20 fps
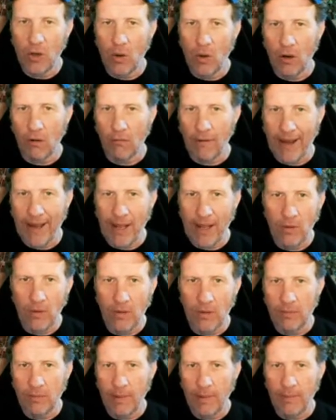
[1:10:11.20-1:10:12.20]

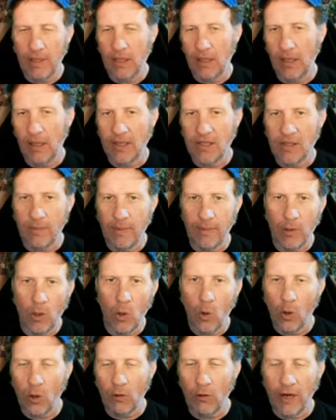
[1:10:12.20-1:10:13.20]
around, maybe a little less, maybe a
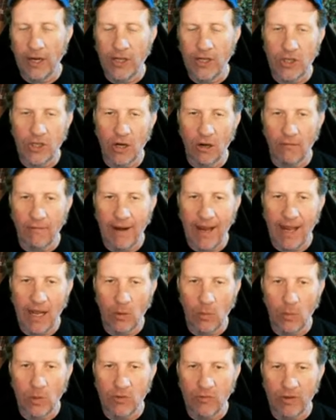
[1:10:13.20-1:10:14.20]
quarter inch around
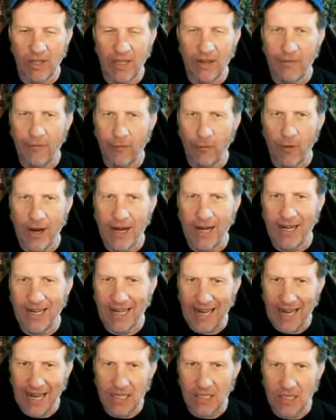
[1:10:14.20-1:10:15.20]
was really frayed and
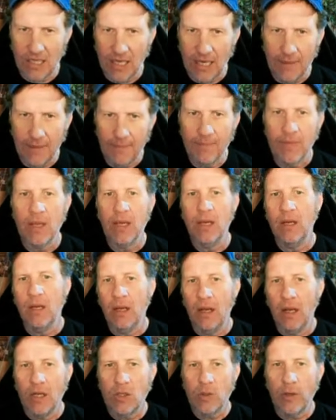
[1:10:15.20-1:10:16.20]
nasty.
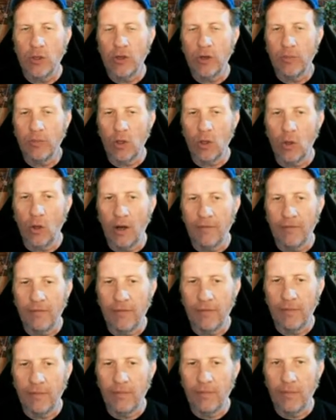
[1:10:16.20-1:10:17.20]
So I trimmed it
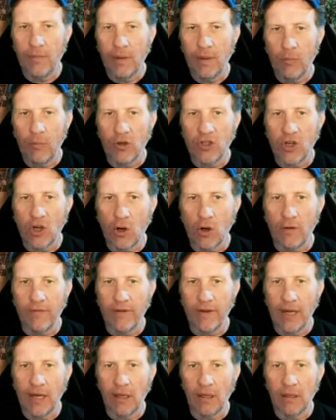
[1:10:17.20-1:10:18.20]
off,
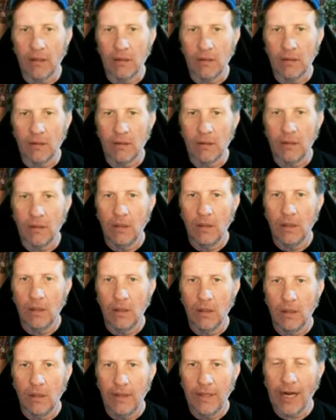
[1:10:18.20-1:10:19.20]
preserving
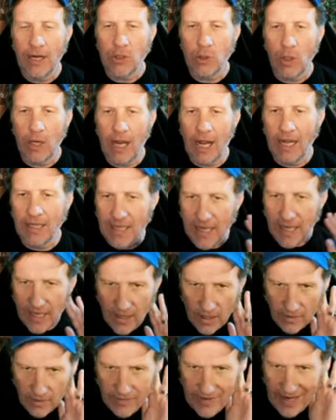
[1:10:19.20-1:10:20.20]
the actual content
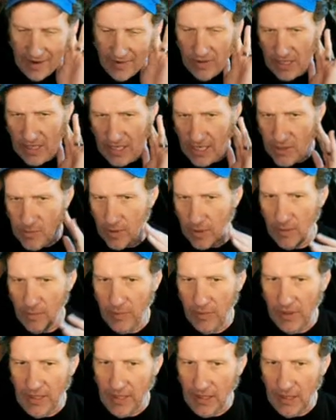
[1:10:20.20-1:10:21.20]
of the advertisement
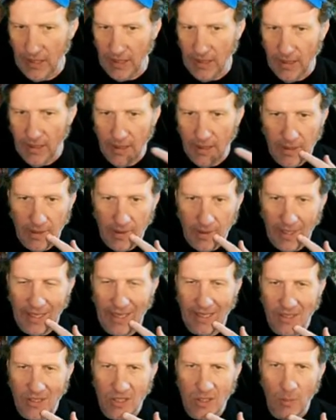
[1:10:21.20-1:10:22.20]
completely. Again,
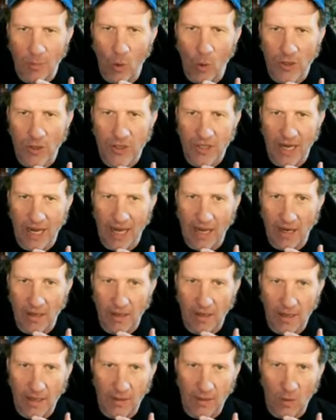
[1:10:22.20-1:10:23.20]
this is a poor scan.
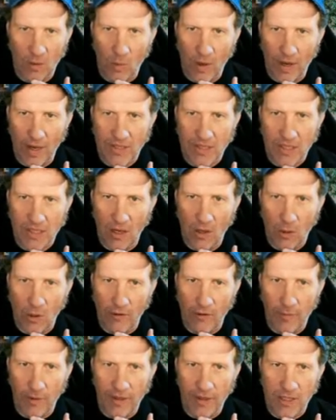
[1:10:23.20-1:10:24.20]
I don't know why this is cut off,
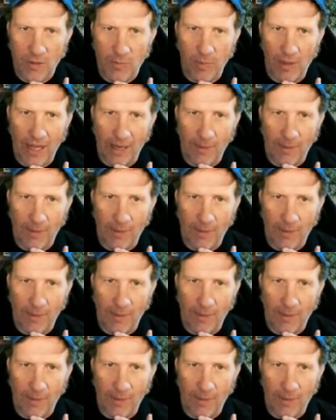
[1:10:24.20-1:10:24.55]
but this black